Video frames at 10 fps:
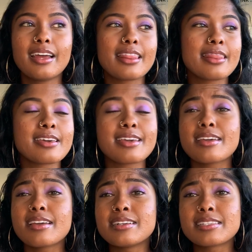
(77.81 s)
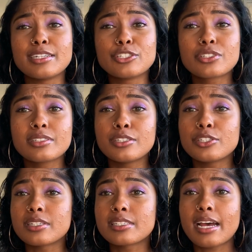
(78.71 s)
they essentially
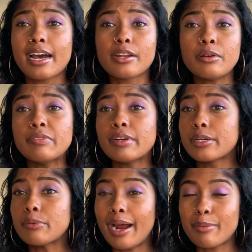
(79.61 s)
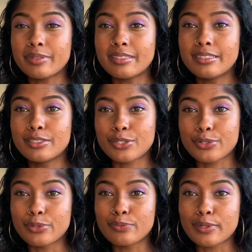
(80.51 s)
just had a very rapid
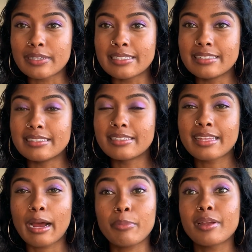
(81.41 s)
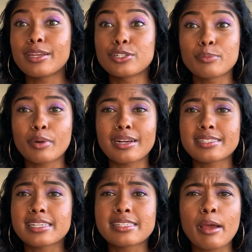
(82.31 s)
turnover in the application process.